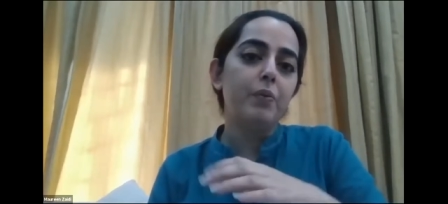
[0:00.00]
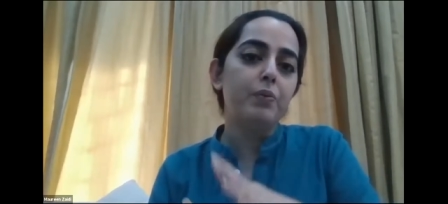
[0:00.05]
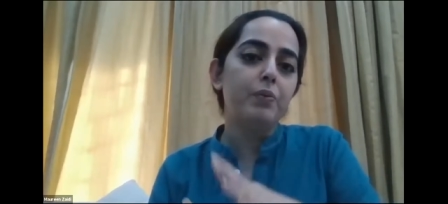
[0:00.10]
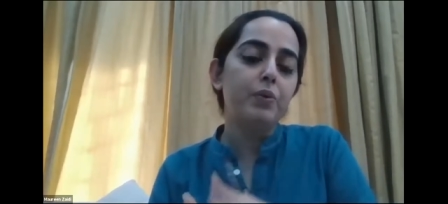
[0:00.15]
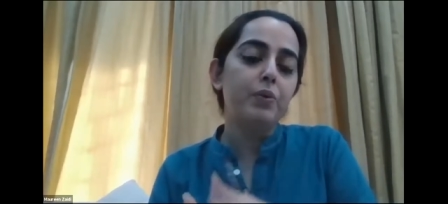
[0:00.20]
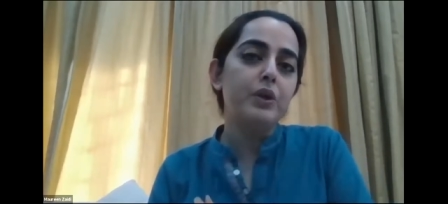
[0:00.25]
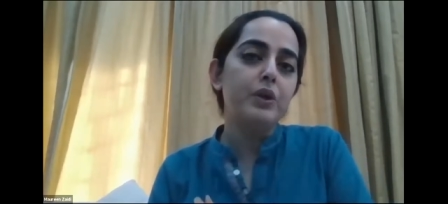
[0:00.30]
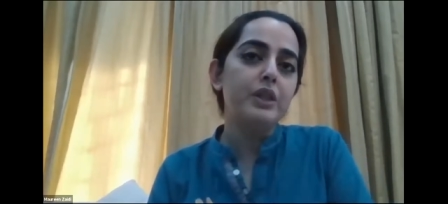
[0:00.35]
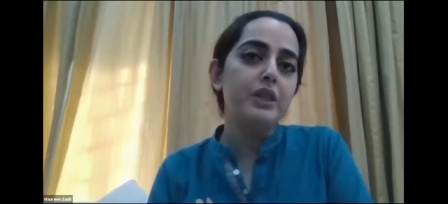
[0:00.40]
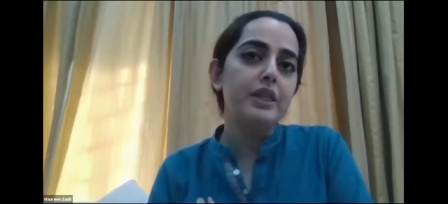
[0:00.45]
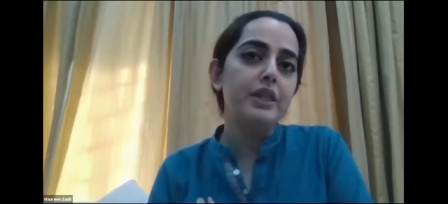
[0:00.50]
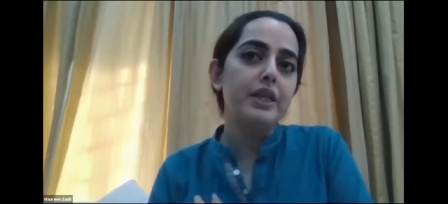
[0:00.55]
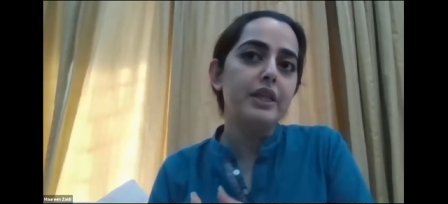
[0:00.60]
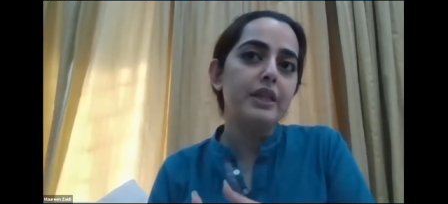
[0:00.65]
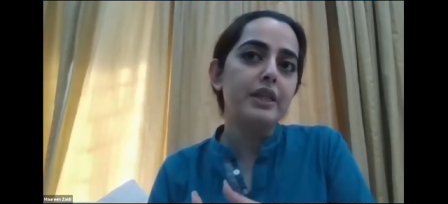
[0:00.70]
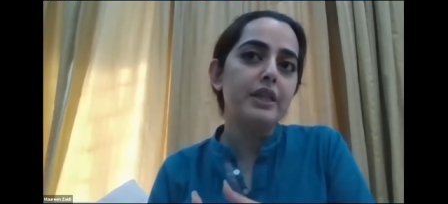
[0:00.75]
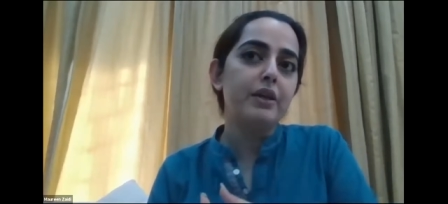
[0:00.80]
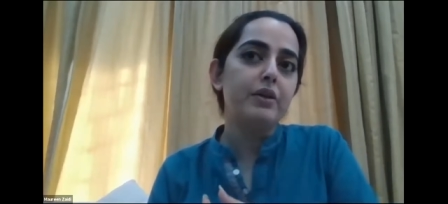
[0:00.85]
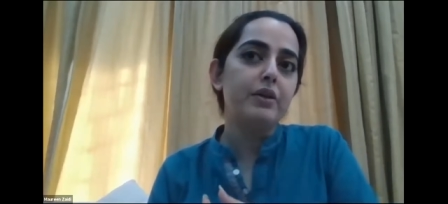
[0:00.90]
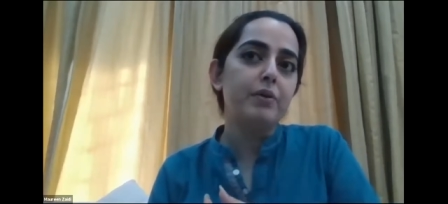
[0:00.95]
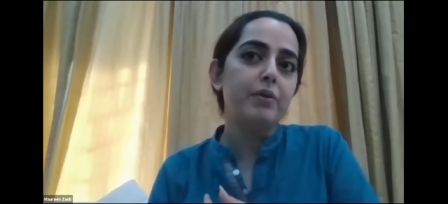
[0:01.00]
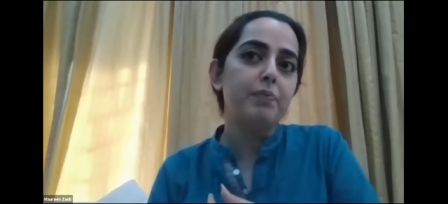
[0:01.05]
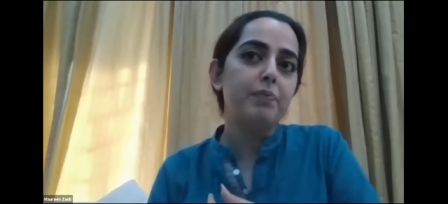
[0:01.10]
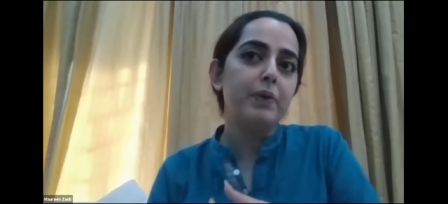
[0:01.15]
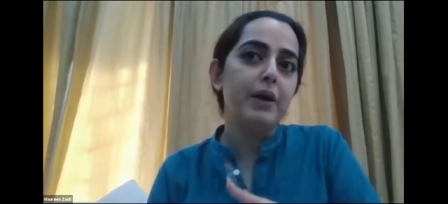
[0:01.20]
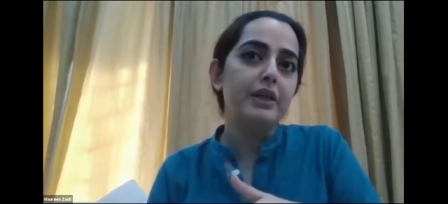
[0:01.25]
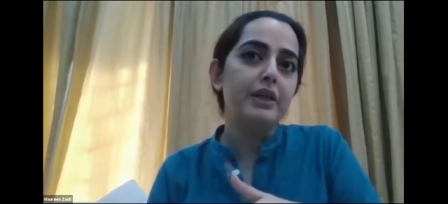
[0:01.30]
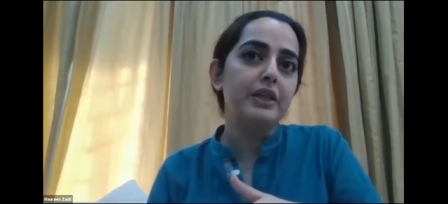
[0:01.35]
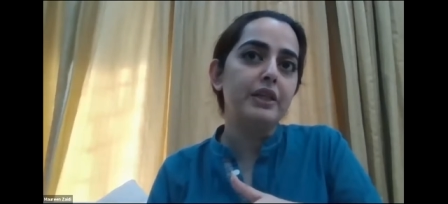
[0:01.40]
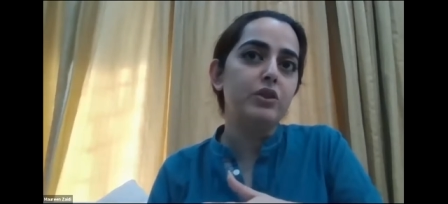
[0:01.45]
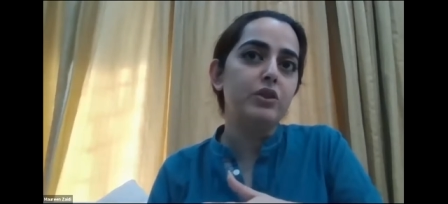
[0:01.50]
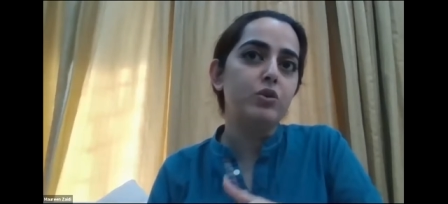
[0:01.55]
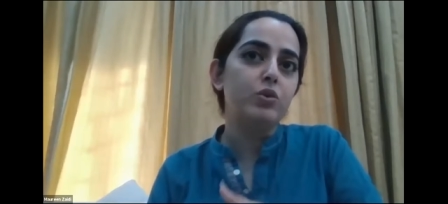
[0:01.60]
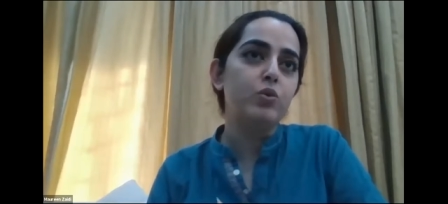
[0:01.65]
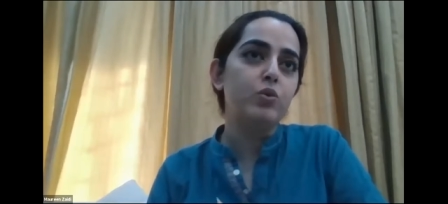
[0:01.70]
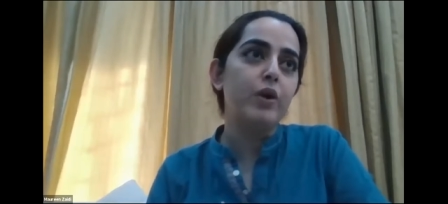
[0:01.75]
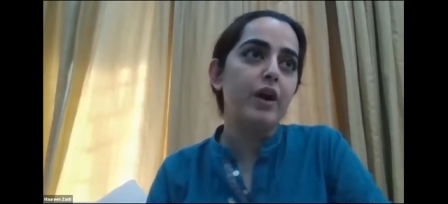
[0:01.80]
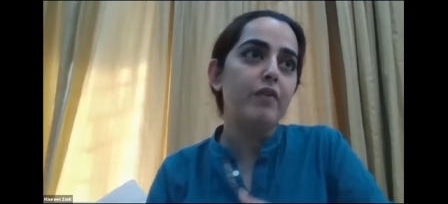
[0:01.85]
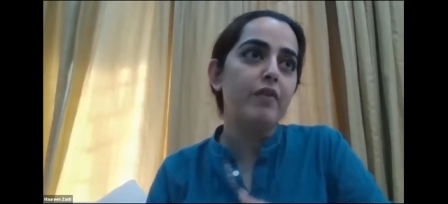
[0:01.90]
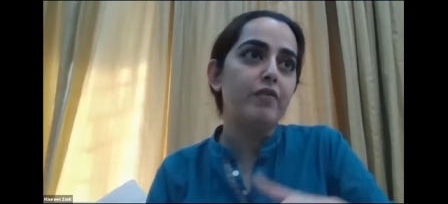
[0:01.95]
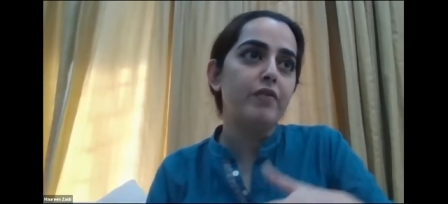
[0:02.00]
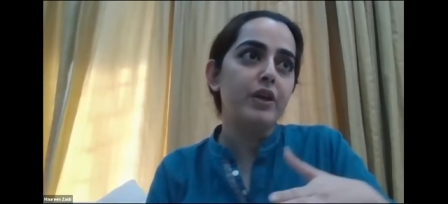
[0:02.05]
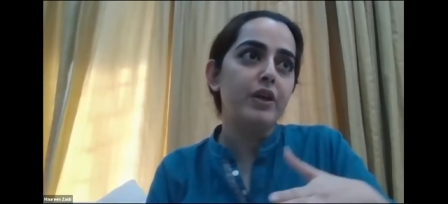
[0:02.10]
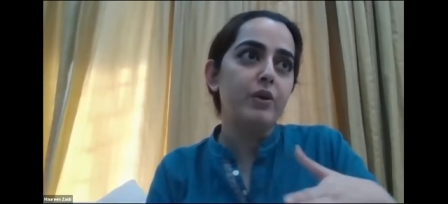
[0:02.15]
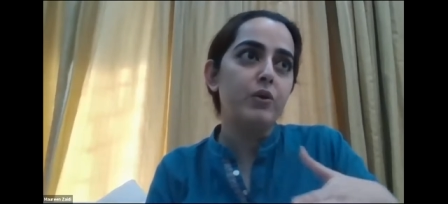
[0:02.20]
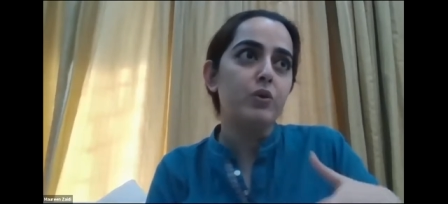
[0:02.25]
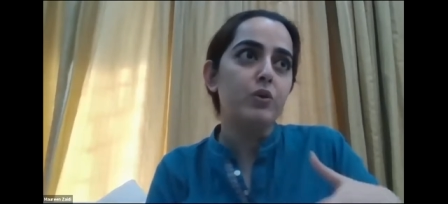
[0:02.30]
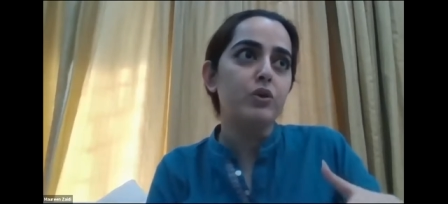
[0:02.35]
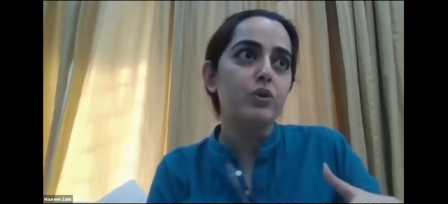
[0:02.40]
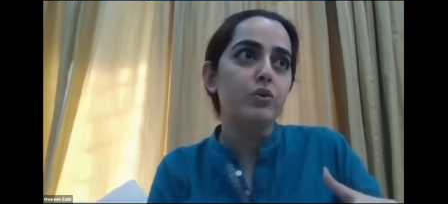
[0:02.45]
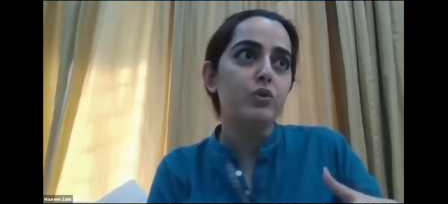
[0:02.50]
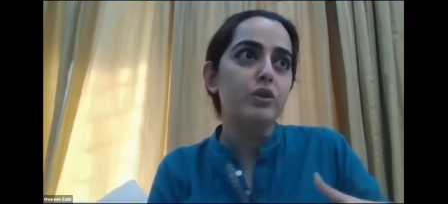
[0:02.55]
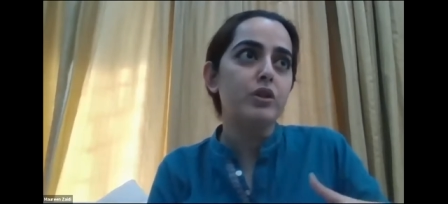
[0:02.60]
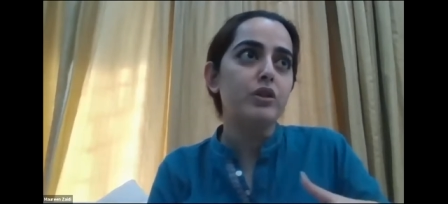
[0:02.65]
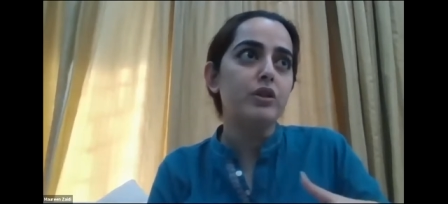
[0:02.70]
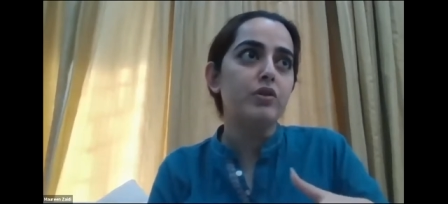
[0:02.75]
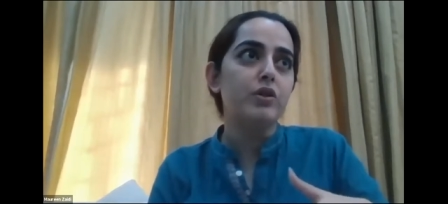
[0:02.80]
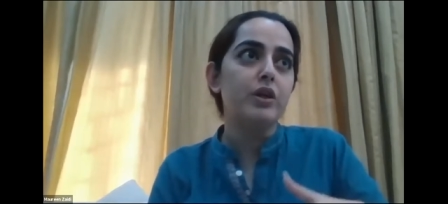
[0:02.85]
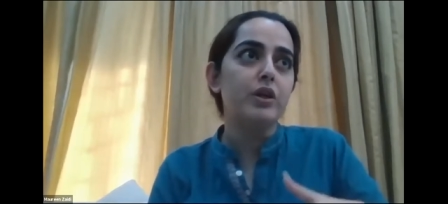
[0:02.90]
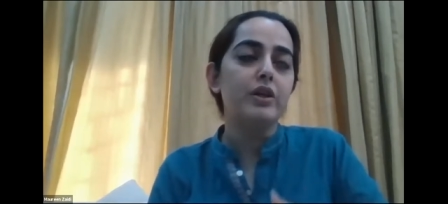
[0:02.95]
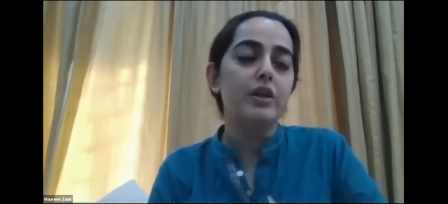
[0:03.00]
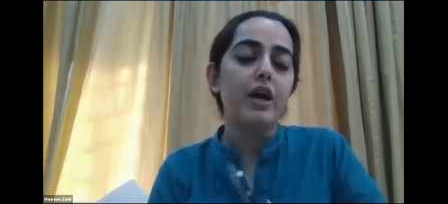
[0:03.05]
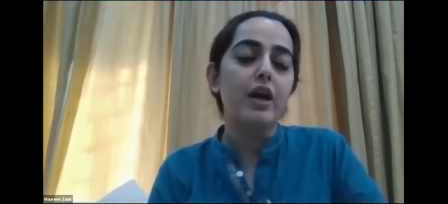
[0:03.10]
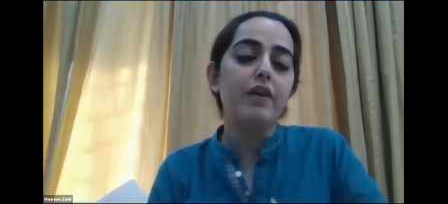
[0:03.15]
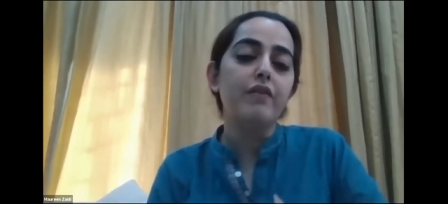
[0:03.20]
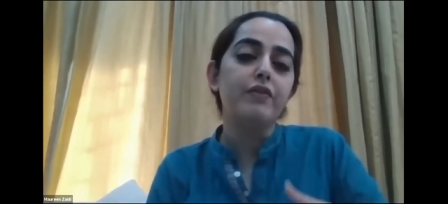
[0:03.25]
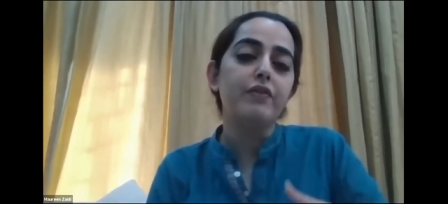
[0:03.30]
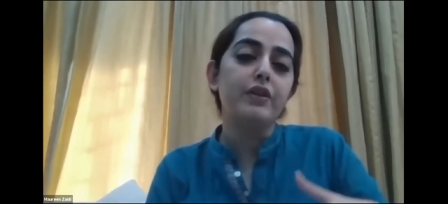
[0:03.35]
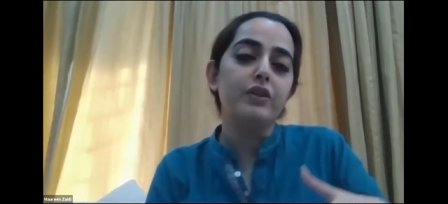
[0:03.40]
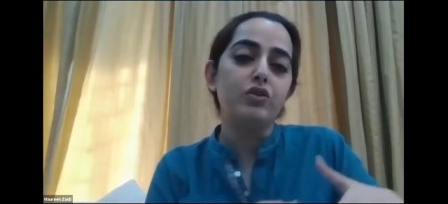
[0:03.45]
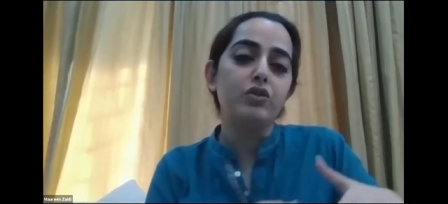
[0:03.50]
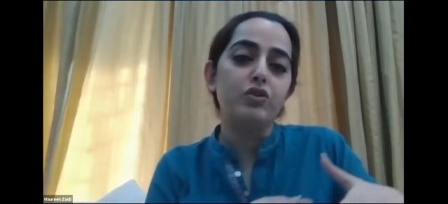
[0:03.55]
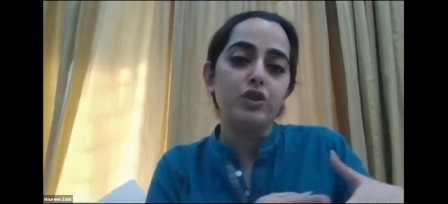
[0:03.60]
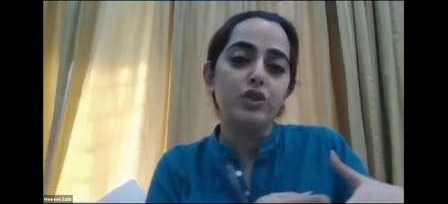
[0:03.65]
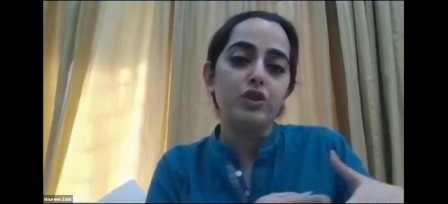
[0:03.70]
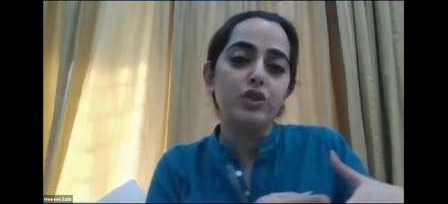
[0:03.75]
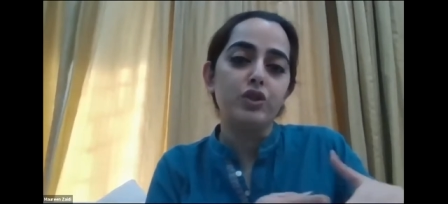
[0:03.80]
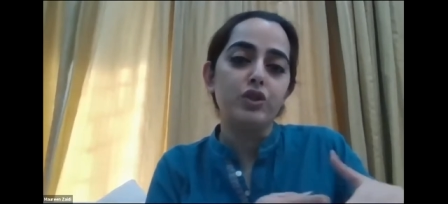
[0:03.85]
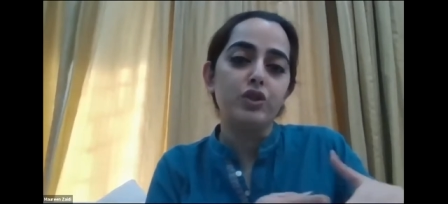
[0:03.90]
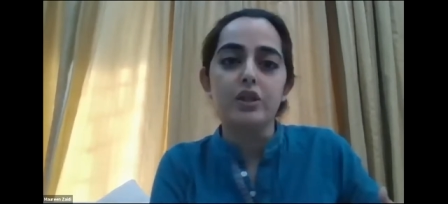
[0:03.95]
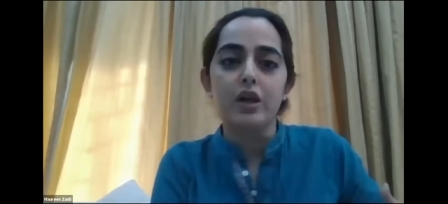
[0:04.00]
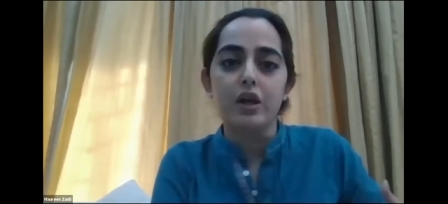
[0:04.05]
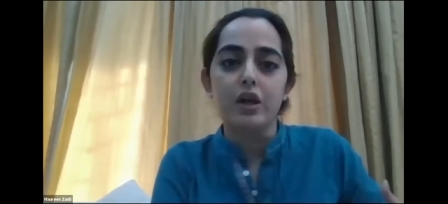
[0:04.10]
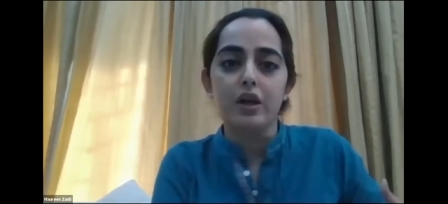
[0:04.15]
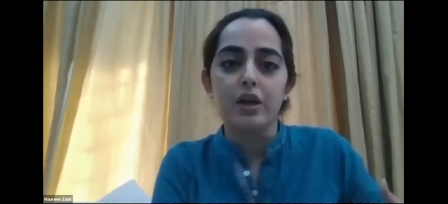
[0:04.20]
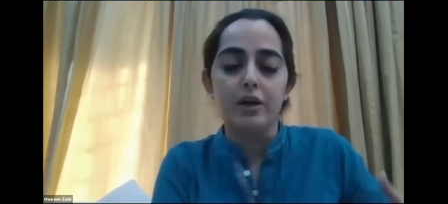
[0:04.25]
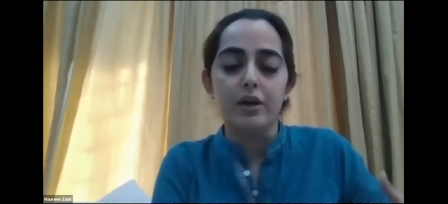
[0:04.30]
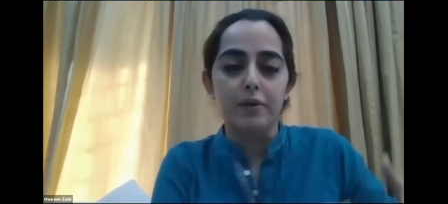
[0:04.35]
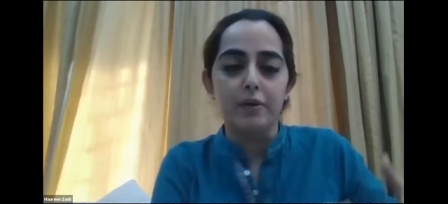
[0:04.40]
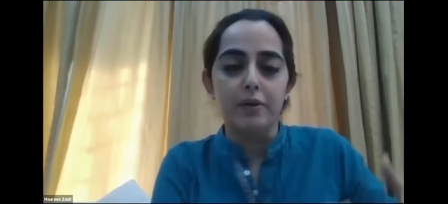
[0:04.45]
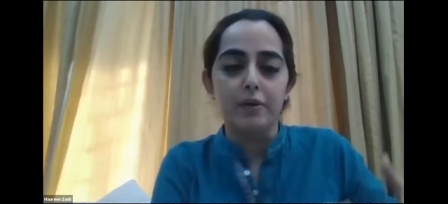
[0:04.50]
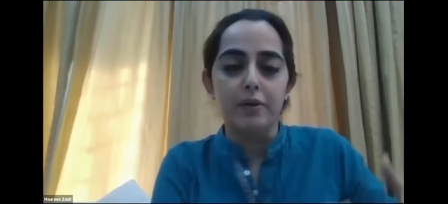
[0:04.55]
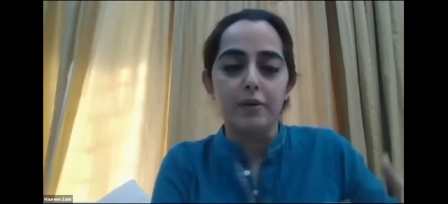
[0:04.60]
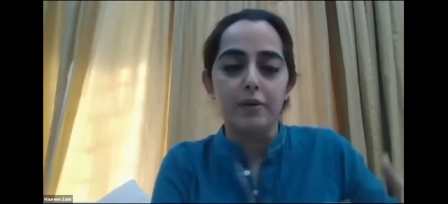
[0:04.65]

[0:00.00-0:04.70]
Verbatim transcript: you can say that parties do have recourse to this entire frustration um,